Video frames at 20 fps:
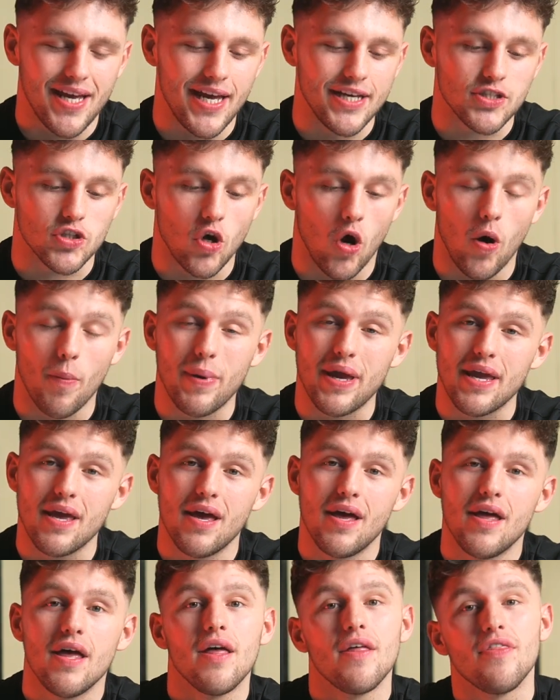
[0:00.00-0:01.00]
It taught me
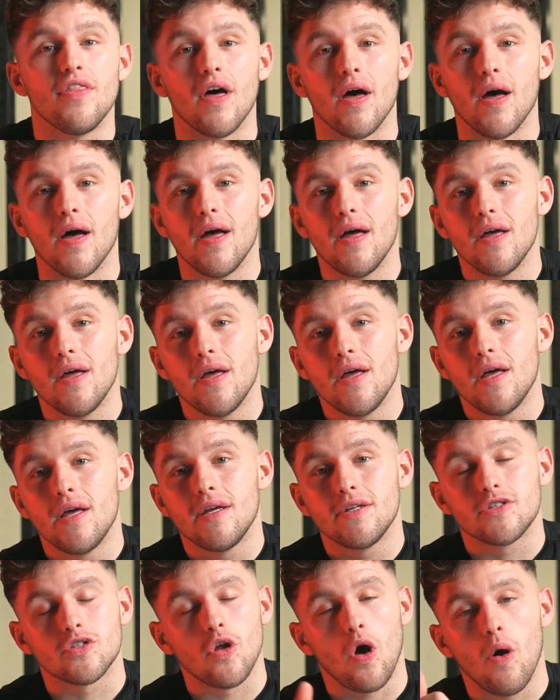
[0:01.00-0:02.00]
that
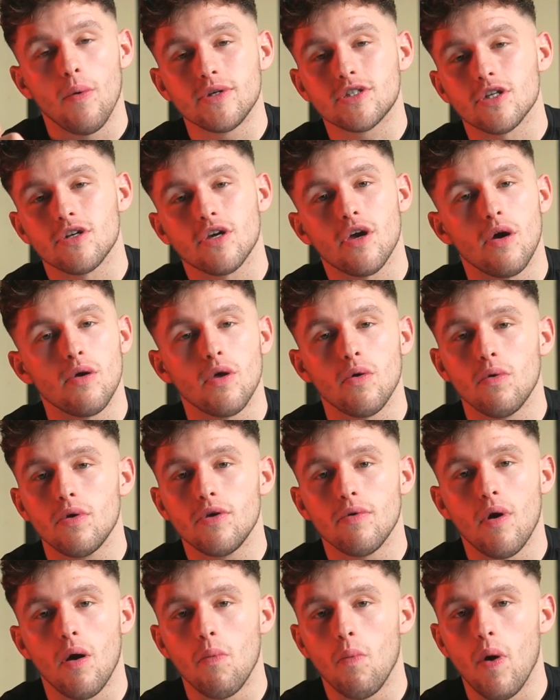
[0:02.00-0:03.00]
it's not always going to go
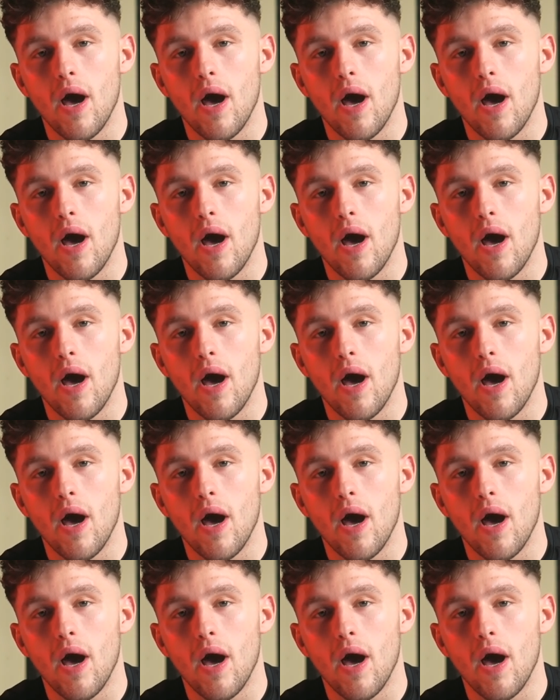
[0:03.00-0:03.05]
your own